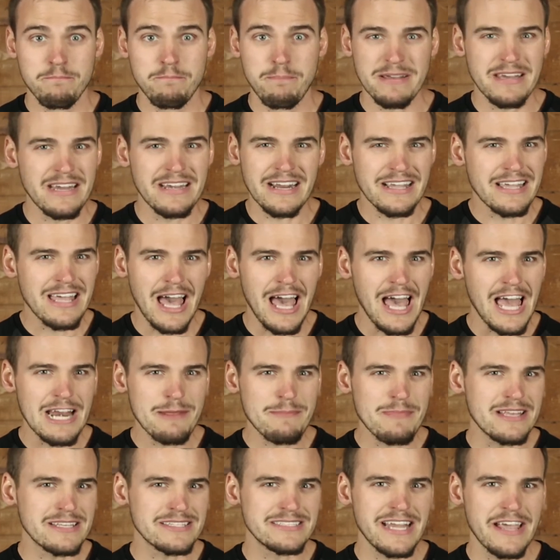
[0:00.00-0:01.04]
but an
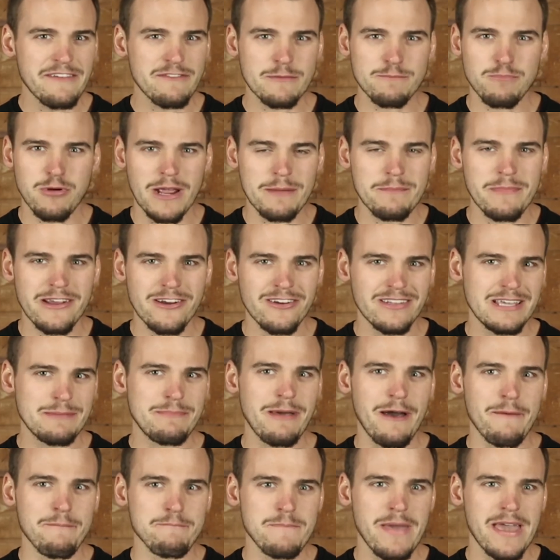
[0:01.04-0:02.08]
economy is never primarily
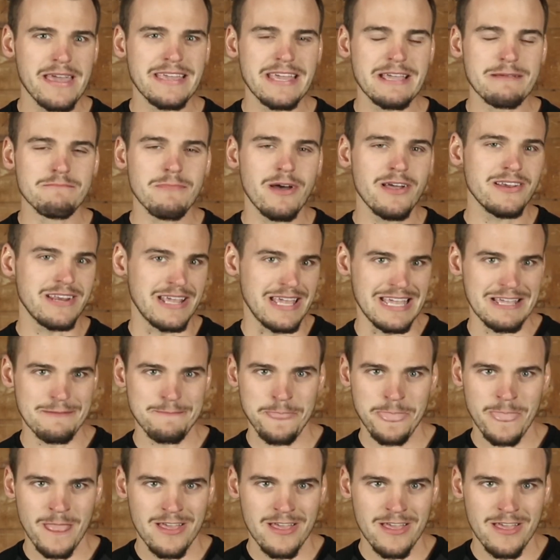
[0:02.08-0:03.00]
about making money.